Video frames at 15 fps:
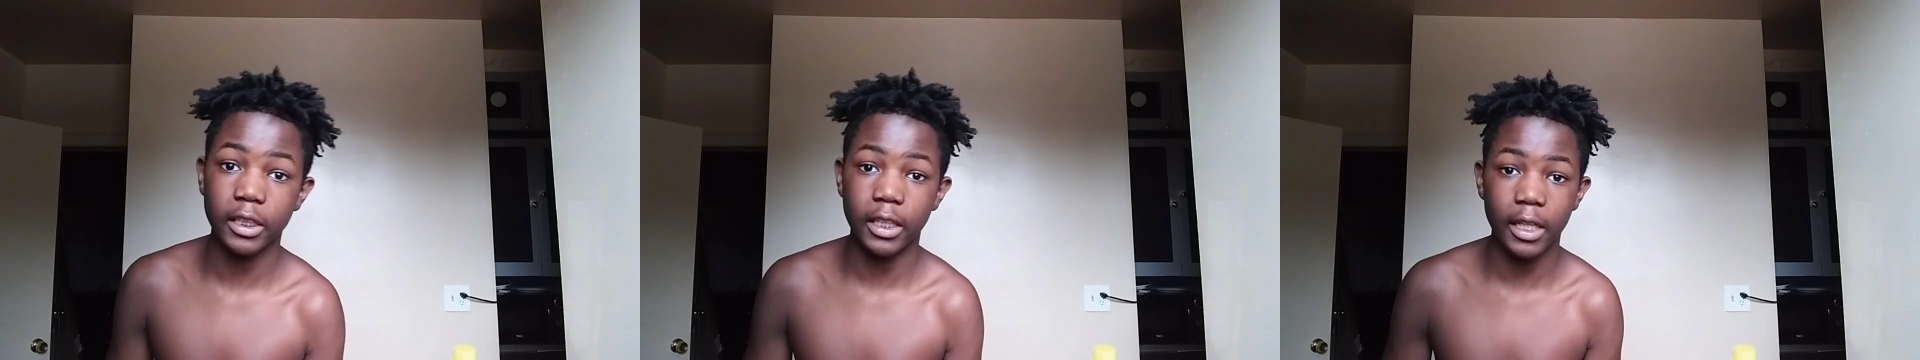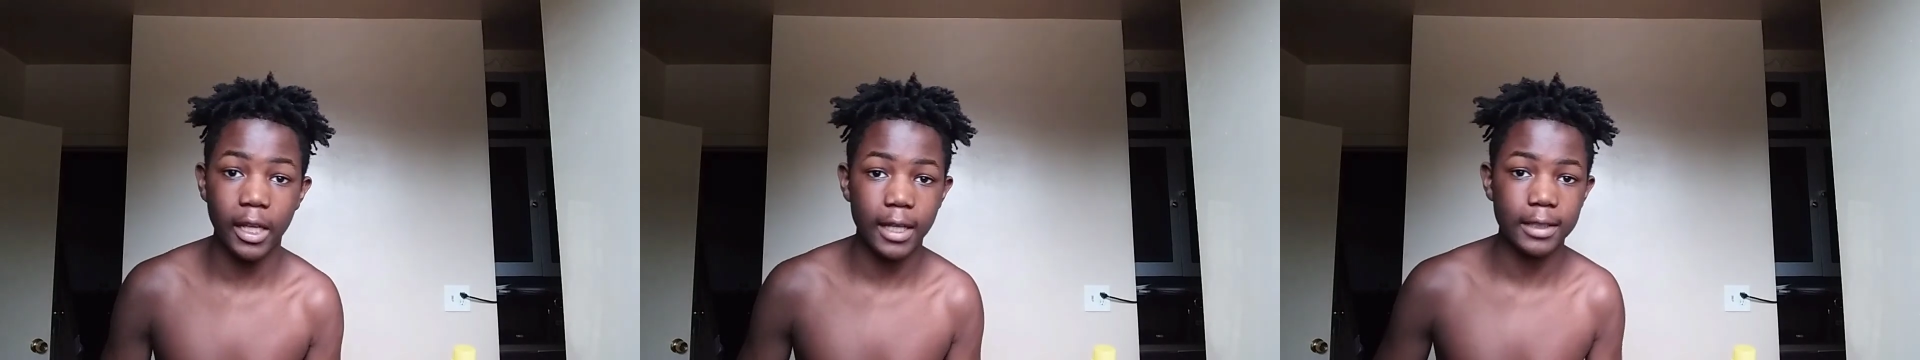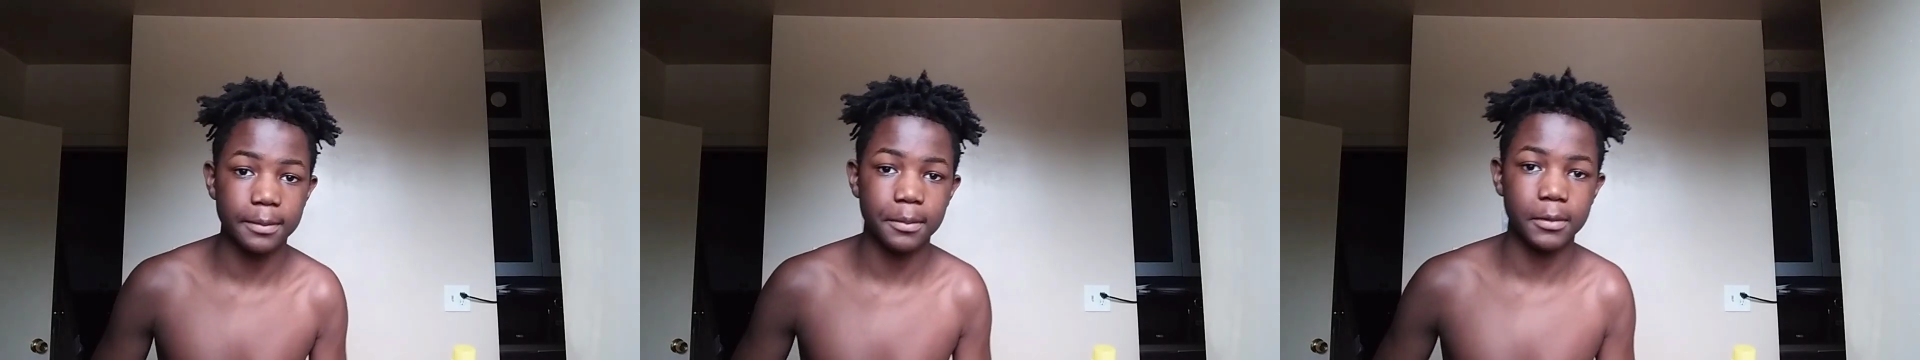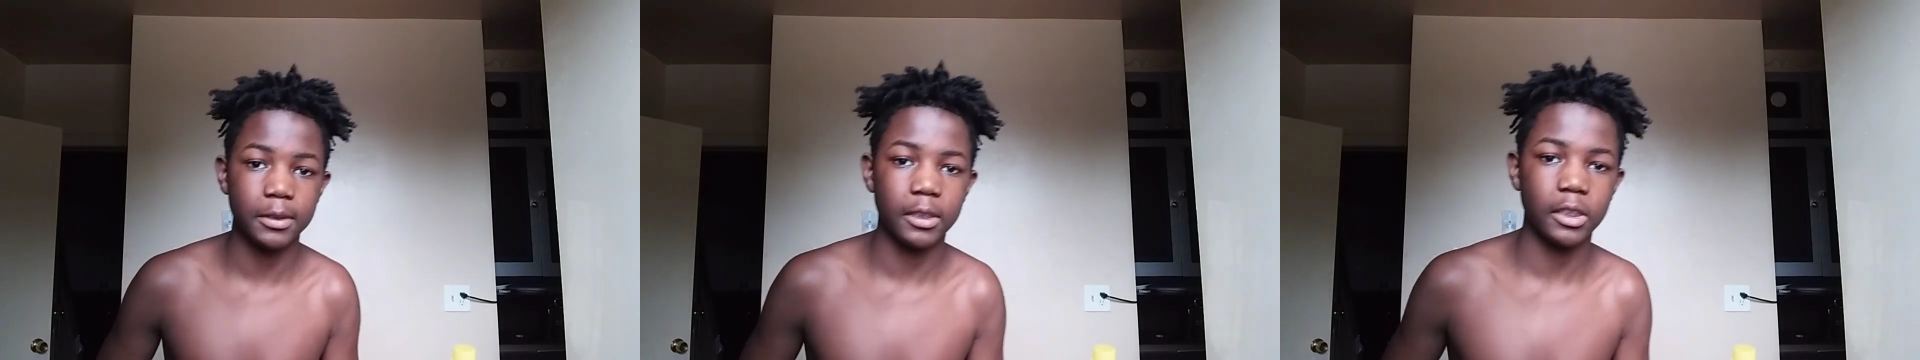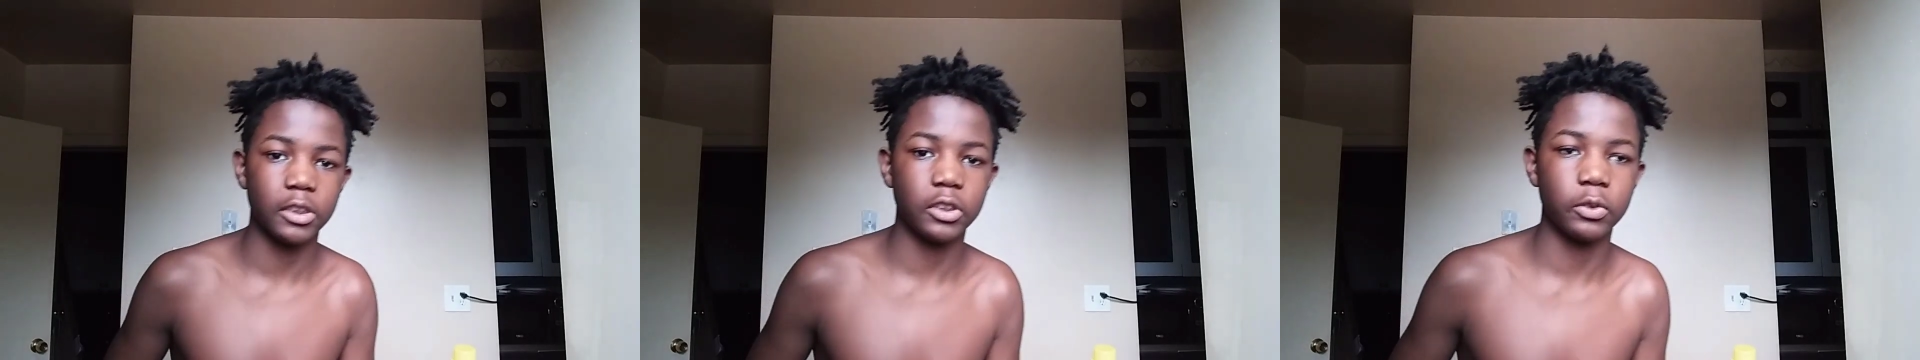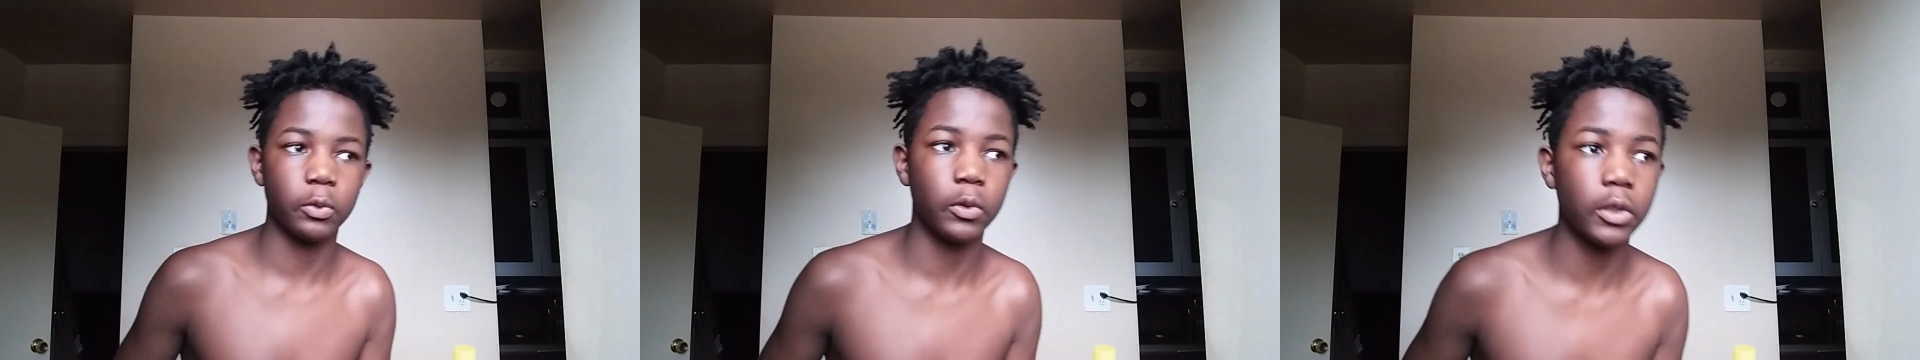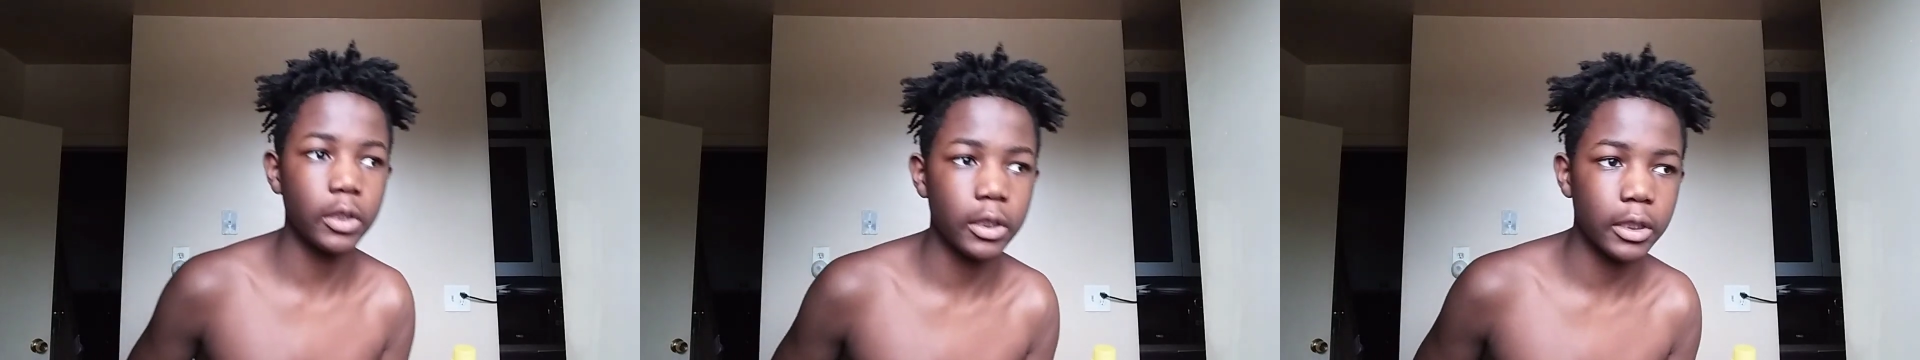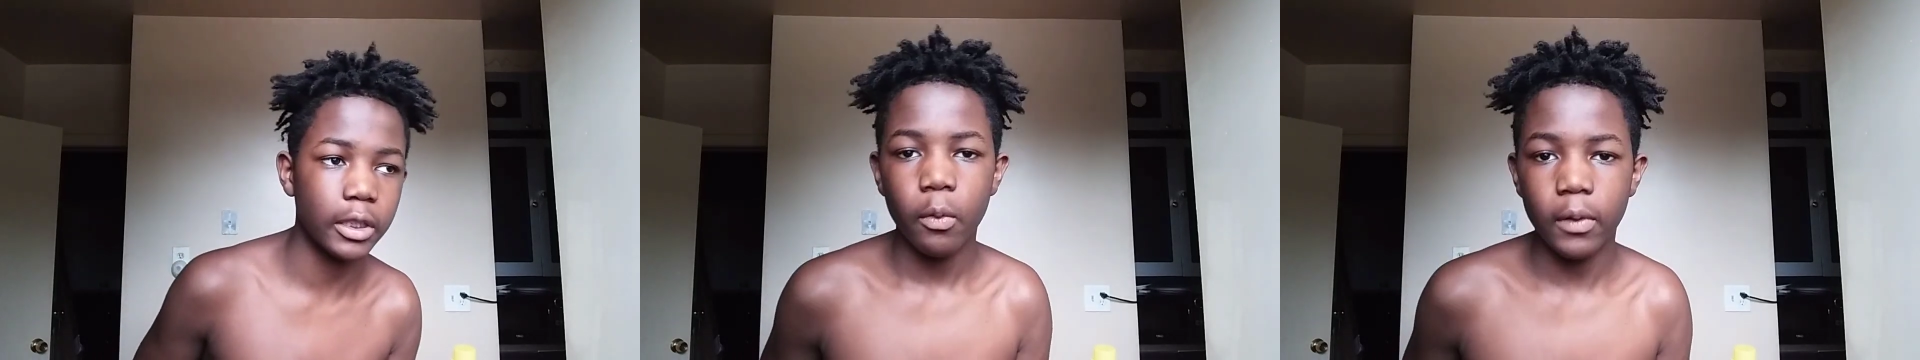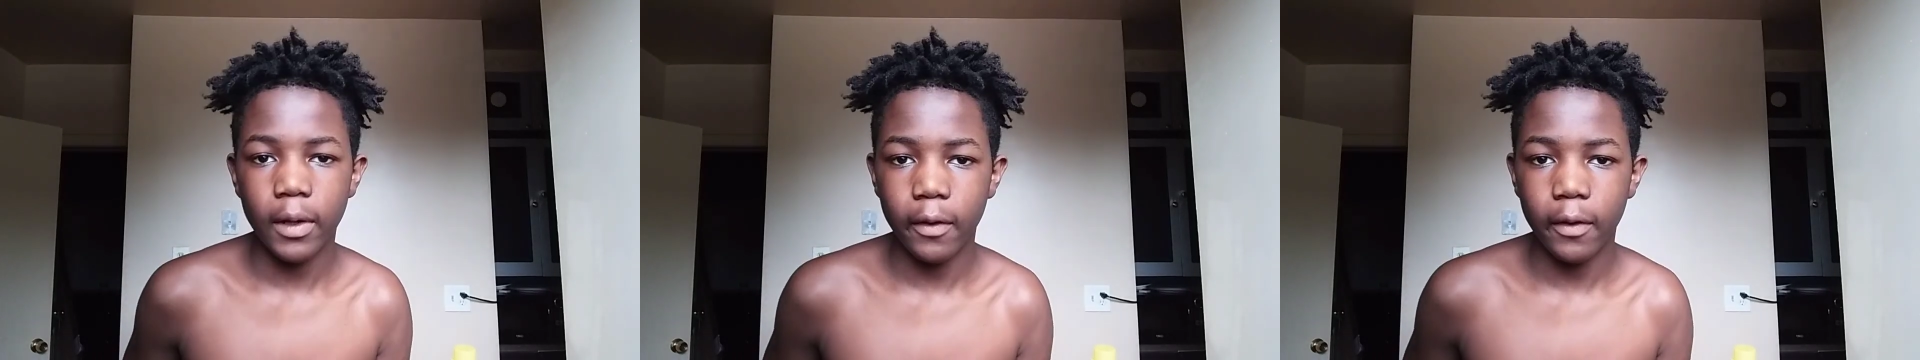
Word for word: shaking as much as it would when